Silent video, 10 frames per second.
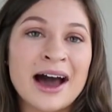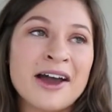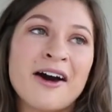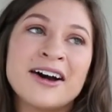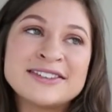
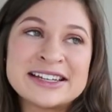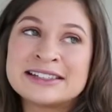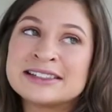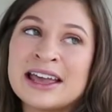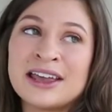I often
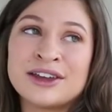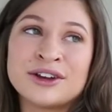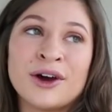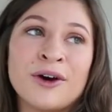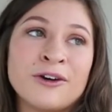say,
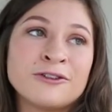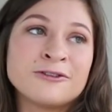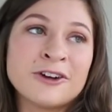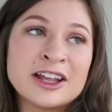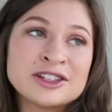
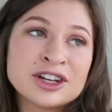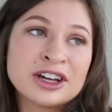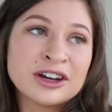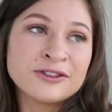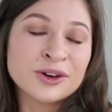friends are
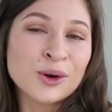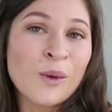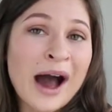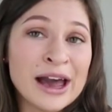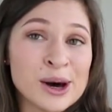here for a
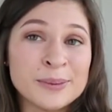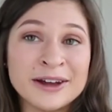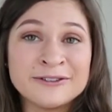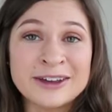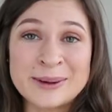while,
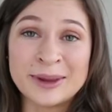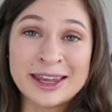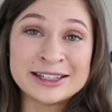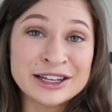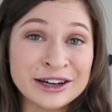but
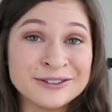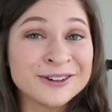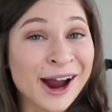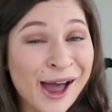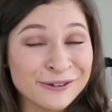family is here
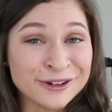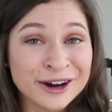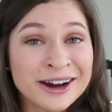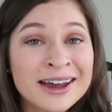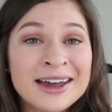
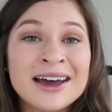forever.